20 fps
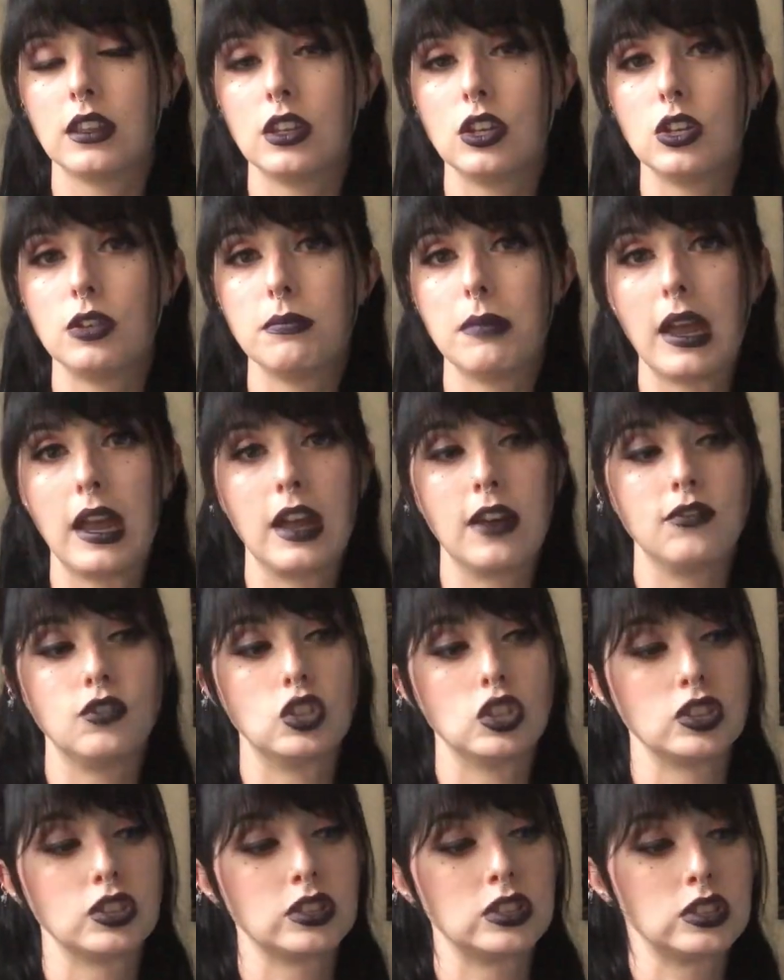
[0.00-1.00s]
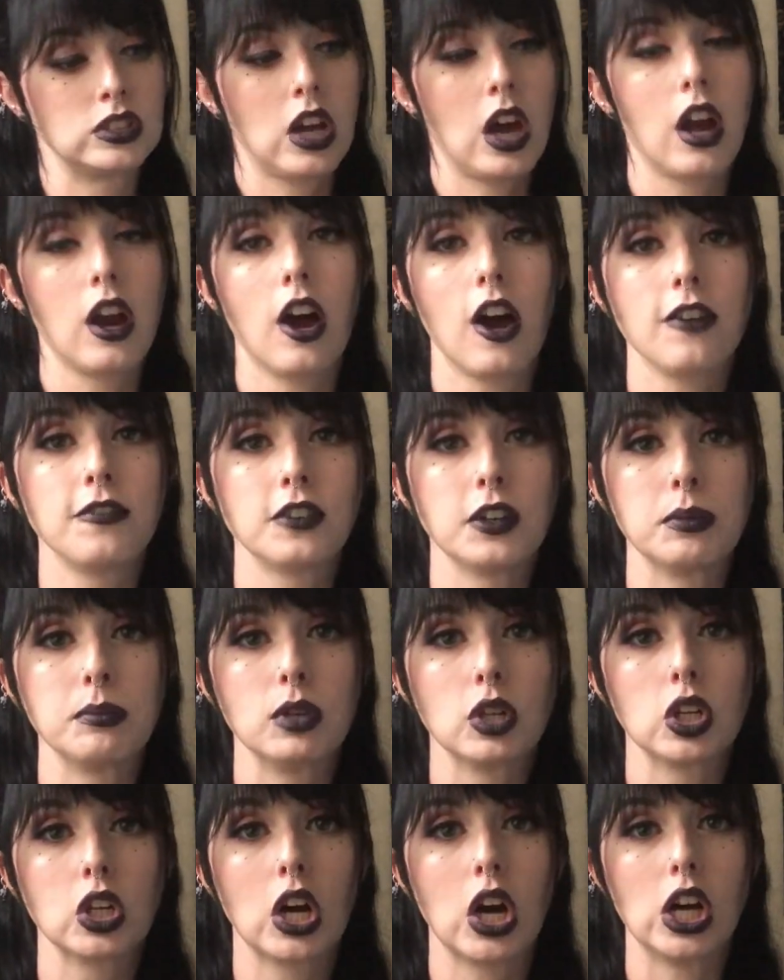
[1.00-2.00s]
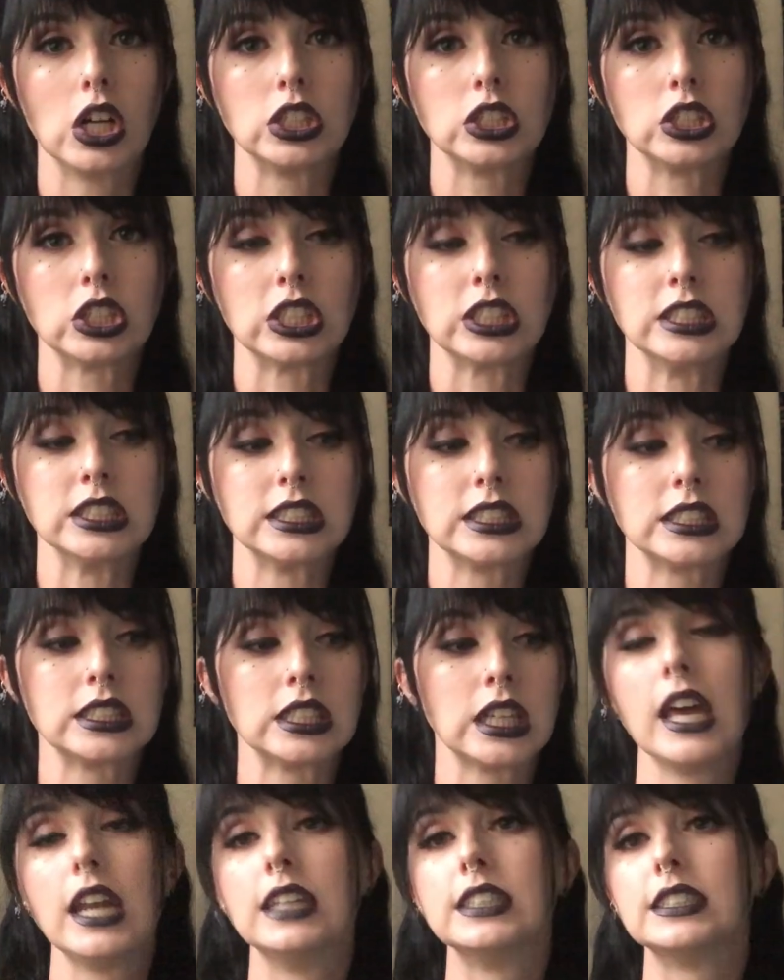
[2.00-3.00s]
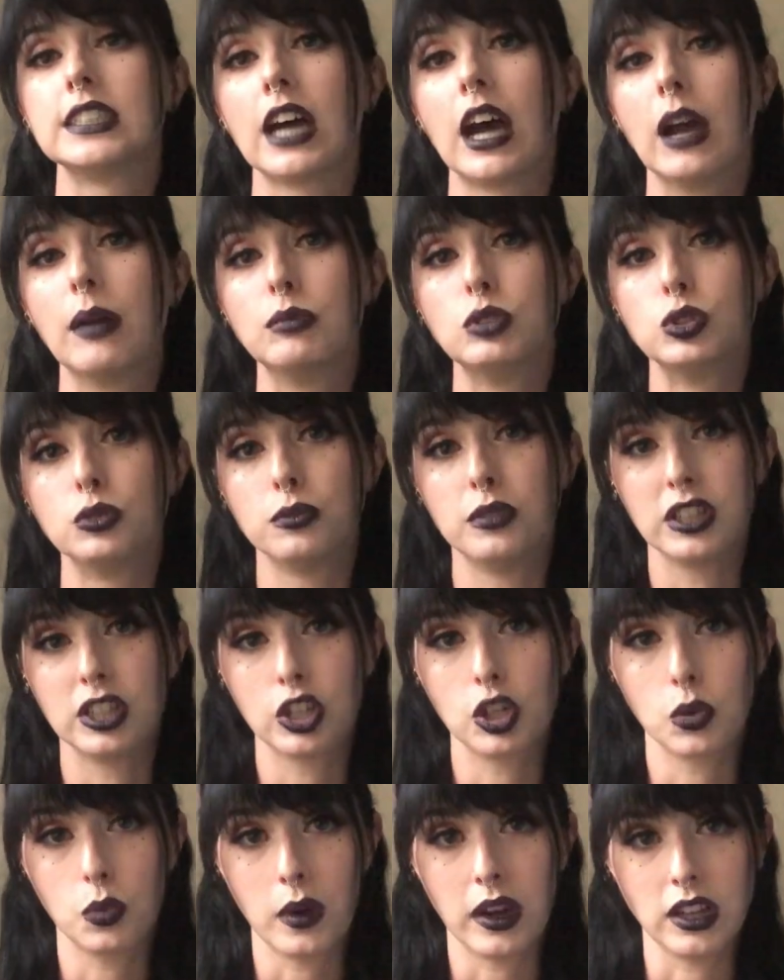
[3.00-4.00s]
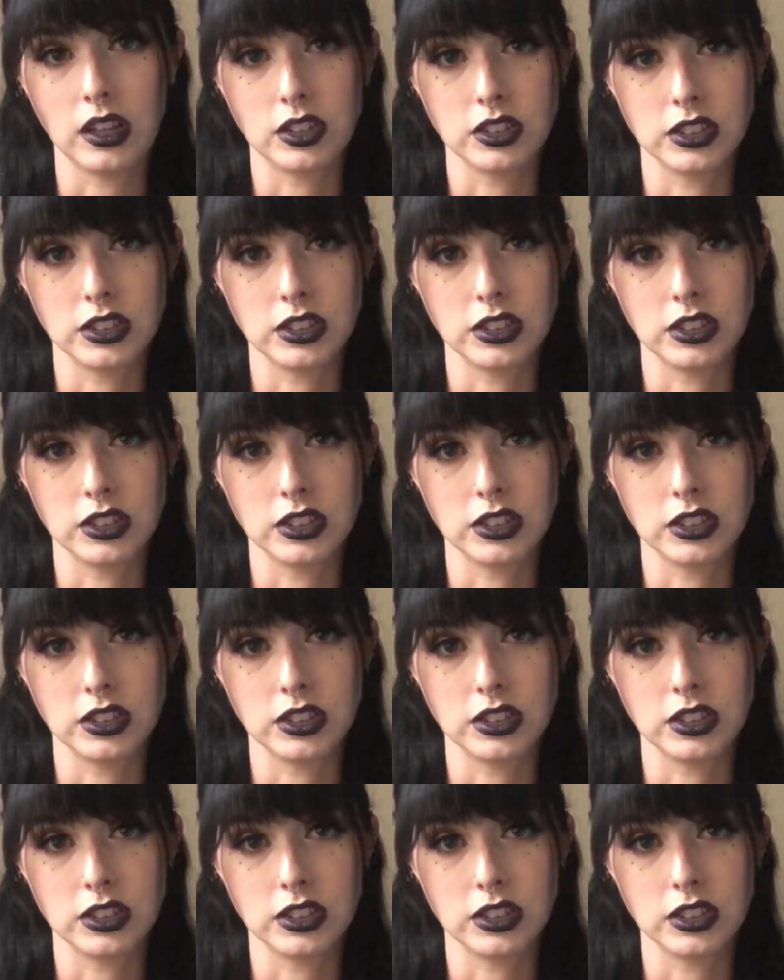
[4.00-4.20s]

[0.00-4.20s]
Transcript: that you may have just cut off from your conscience. It is time to reacquaint